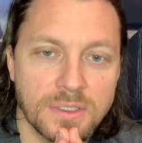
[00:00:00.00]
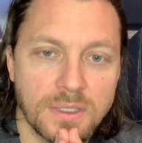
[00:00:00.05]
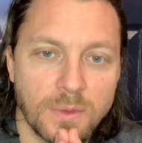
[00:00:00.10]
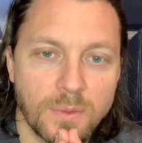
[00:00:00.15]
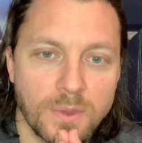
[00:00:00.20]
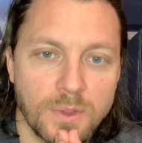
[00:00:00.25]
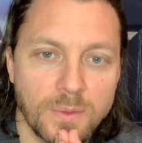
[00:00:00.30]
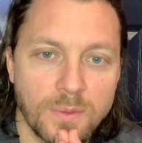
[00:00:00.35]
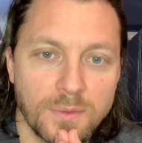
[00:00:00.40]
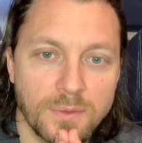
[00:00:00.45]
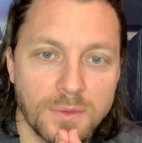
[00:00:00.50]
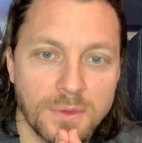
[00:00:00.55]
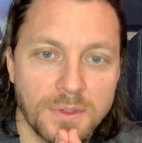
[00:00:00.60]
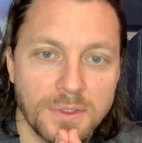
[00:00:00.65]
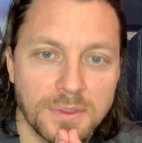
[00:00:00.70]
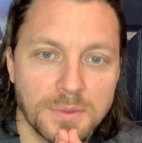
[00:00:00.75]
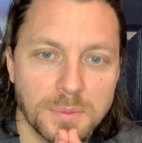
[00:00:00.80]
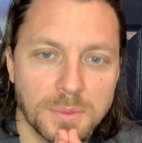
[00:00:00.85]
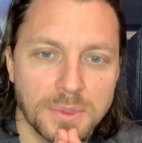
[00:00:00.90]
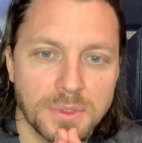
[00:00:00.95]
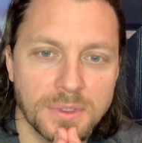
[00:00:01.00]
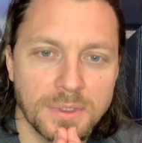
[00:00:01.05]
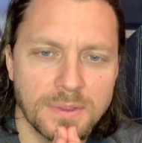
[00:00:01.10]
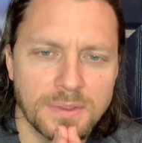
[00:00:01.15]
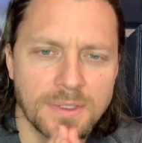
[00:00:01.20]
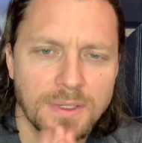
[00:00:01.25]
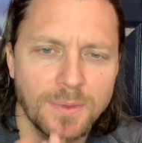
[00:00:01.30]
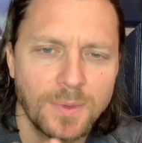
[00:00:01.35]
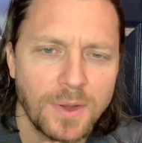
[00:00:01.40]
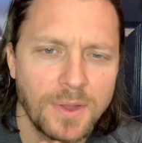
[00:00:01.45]
like, "What do you want for Christmas?" And I was
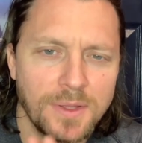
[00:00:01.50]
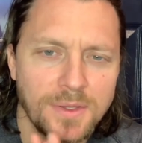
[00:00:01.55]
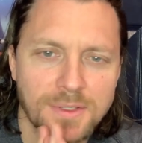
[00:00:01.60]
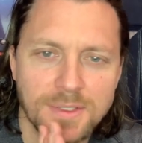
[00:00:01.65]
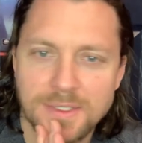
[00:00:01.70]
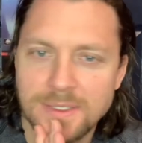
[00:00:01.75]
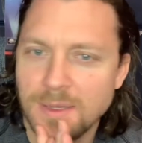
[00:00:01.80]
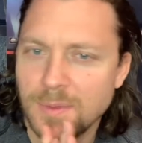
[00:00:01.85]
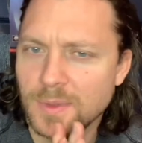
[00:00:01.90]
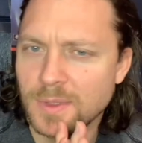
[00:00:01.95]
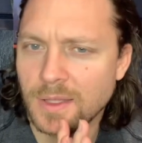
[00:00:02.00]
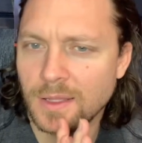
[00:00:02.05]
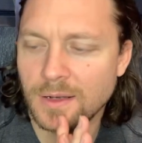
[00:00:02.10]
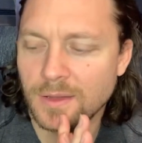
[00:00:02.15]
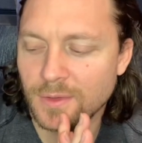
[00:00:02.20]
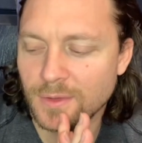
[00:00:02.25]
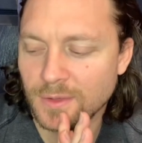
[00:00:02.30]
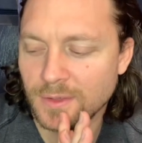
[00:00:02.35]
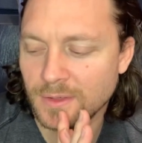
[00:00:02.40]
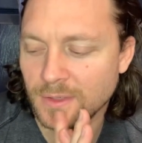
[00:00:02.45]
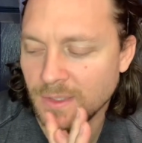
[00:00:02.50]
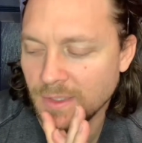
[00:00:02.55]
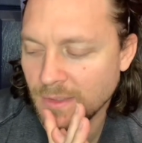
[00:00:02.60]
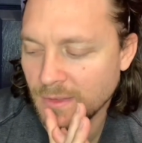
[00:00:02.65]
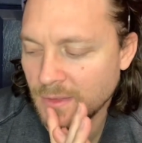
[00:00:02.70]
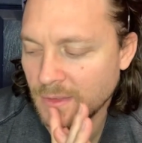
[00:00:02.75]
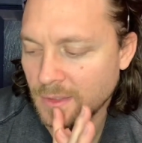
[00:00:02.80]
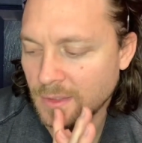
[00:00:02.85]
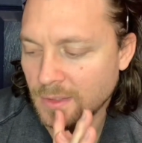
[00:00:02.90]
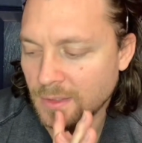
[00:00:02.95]
like, "Why don't you just give me that other
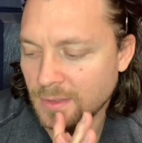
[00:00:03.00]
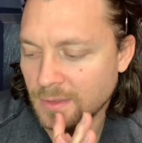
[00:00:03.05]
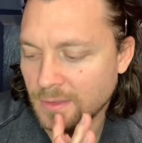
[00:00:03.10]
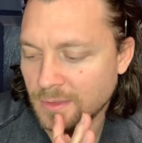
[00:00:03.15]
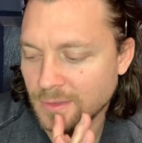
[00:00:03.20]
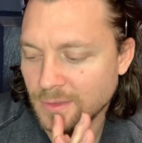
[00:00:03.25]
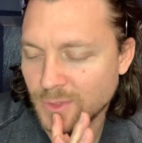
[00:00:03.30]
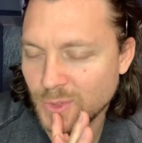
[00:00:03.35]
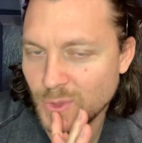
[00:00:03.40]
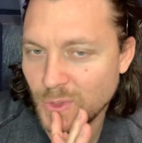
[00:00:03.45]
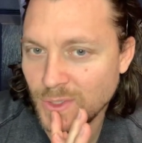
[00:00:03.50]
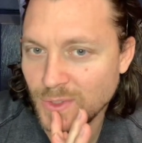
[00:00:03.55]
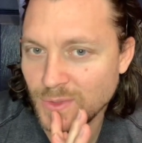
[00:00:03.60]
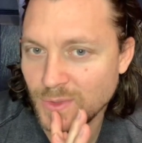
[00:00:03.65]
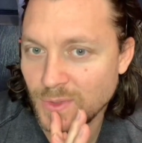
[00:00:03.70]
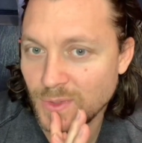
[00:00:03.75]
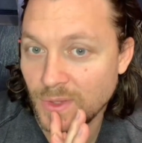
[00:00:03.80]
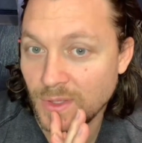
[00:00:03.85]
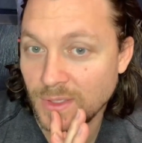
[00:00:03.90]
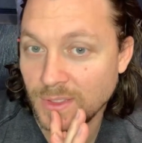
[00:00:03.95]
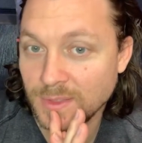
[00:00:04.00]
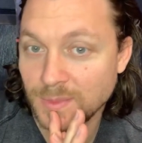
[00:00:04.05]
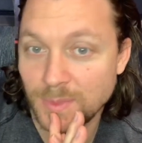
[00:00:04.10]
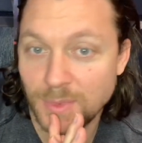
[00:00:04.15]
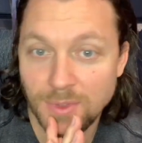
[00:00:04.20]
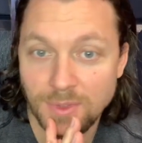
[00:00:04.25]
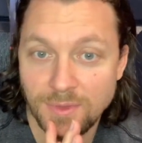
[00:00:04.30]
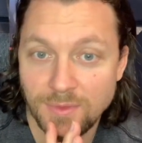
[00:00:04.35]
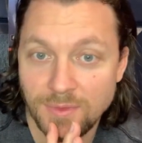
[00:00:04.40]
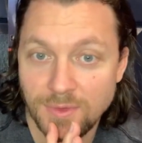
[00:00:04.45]
Stranger Things
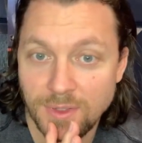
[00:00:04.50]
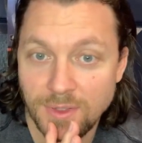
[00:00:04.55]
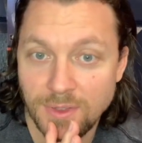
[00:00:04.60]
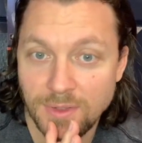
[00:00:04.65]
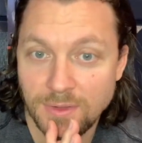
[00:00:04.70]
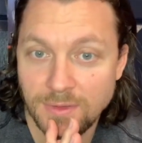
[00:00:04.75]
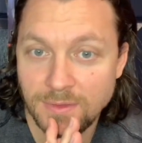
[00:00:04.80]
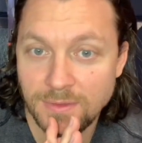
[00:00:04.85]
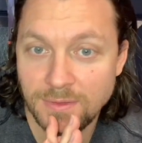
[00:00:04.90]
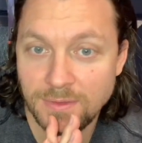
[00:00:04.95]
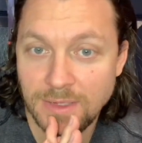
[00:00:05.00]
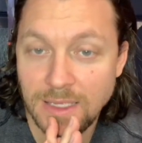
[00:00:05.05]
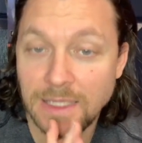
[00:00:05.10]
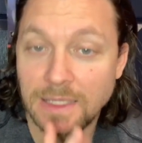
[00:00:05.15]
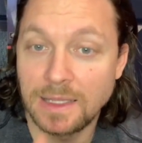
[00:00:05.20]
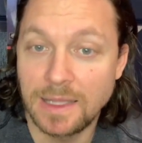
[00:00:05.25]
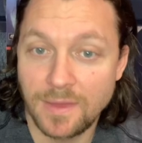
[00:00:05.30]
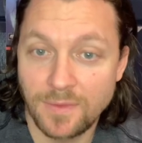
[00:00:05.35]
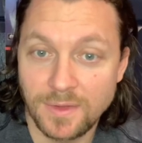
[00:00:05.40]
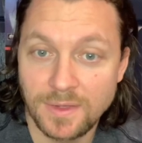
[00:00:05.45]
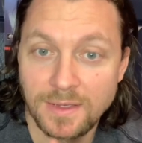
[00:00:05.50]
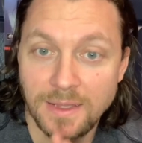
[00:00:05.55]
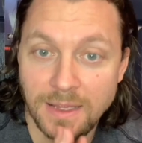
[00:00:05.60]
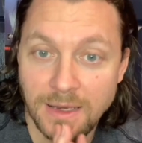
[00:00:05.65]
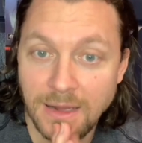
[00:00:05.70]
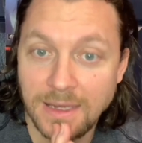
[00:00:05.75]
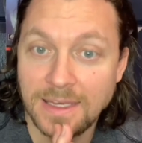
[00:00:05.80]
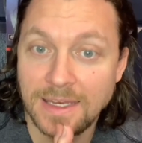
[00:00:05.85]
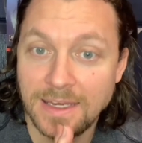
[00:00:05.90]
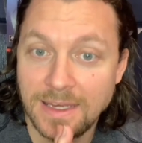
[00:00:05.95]
Build-A-Figure 11 that
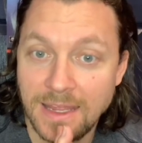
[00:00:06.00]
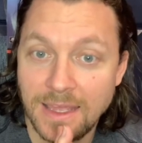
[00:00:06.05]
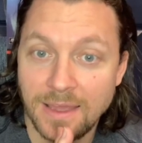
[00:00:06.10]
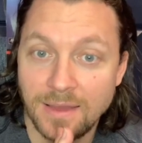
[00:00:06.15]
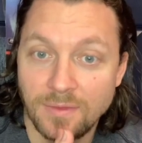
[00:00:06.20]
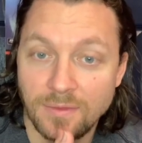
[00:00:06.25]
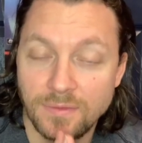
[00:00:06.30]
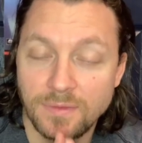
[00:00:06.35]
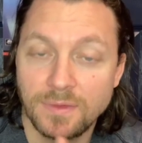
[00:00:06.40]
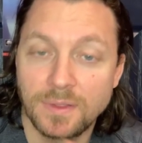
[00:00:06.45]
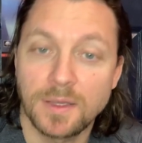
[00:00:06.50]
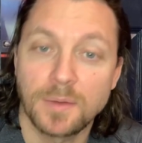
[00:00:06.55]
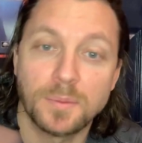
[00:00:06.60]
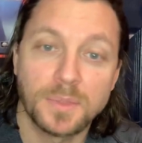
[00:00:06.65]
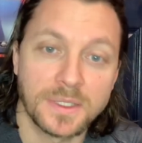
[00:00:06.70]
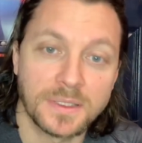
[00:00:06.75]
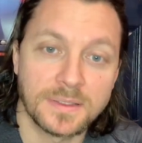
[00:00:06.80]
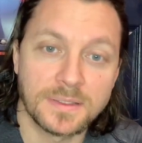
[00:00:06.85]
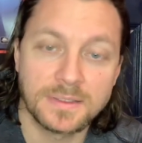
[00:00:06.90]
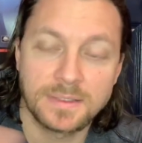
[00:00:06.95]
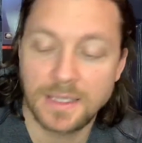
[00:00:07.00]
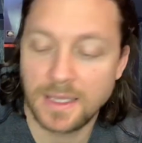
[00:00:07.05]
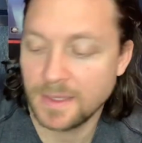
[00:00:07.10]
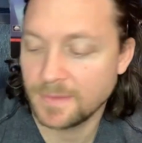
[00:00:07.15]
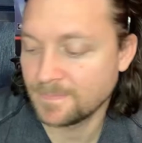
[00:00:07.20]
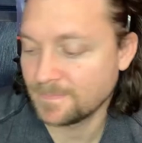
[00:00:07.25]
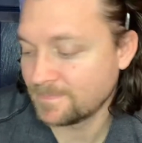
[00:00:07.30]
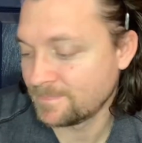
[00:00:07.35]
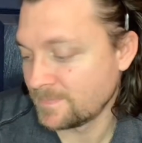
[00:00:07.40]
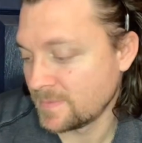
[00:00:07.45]
I didn't have to complete the set?"
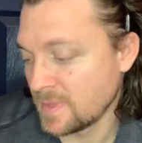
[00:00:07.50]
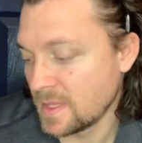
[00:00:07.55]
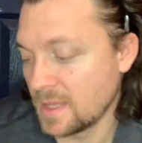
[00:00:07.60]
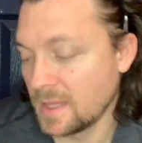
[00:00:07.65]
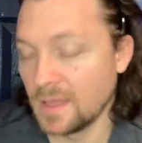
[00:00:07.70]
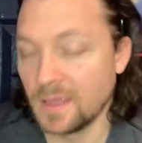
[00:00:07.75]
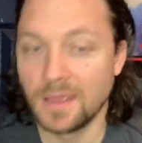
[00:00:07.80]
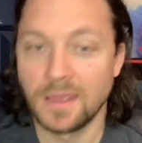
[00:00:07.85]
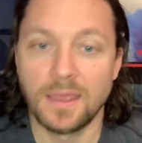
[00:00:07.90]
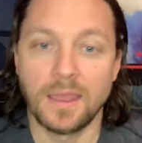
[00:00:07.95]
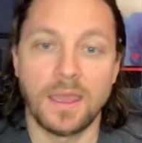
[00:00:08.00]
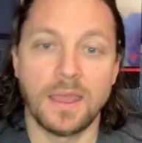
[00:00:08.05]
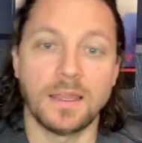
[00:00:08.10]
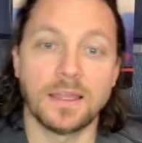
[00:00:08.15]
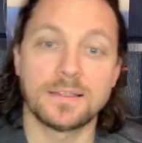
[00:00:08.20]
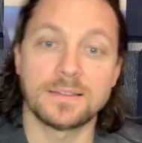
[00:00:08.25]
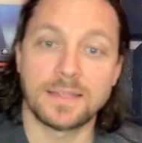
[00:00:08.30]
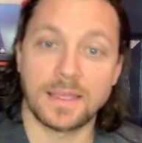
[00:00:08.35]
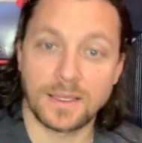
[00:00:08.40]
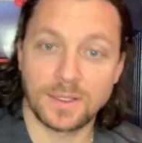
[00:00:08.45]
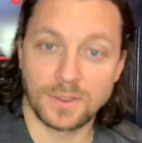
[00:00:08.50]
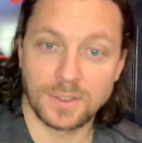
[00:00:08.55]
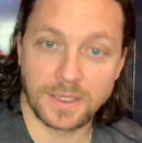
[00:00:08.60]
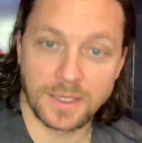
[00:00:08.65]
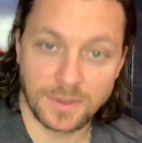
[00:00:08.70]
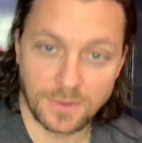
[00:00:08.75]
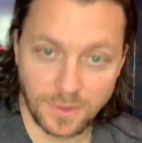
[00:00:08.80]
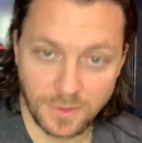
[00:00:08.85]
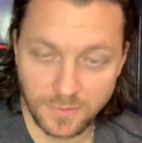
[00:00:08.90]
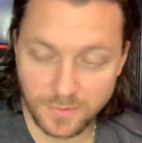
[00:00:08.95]
And let's take a look
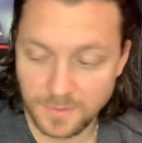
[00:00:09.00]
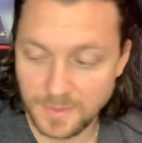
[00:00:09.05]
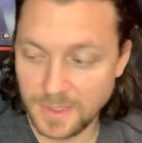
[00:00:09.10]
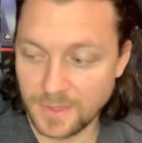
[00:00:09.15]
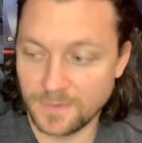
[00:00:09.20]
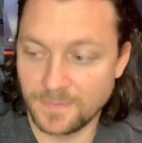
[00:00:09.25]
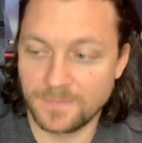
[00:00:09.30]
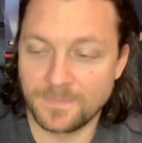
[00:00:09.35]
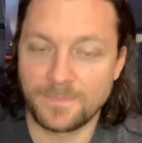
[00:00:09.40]
at all of them now,